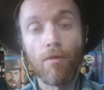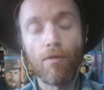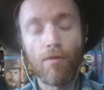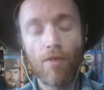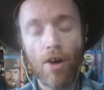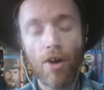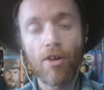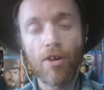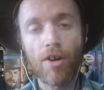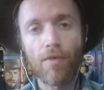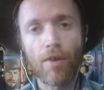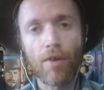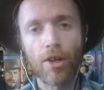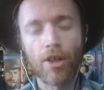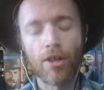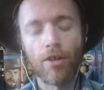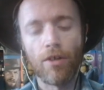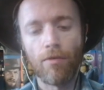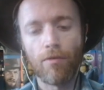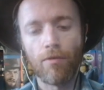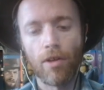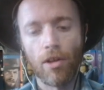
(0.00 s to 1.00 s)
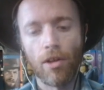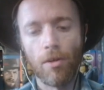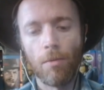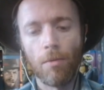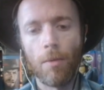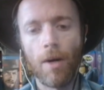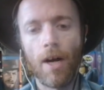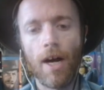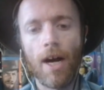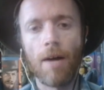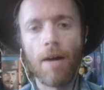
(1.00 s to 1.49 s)
Very, very good film.
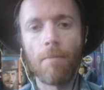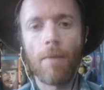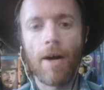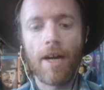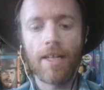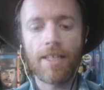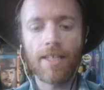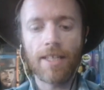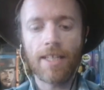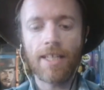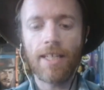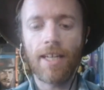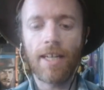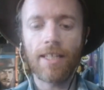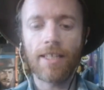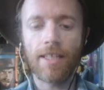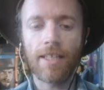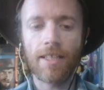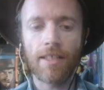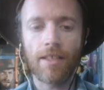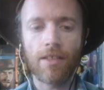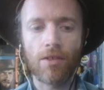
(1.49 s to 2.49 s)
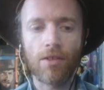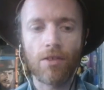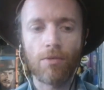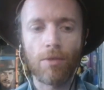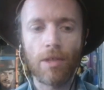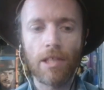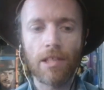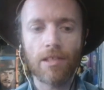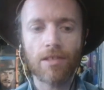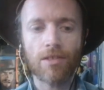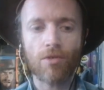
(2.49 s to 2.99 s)
I think the
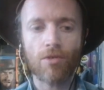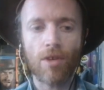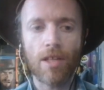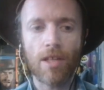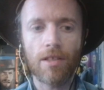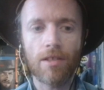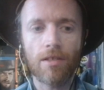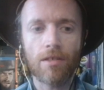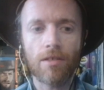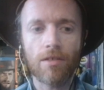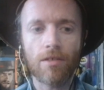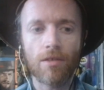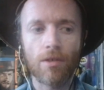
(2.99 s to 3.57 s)
real strength,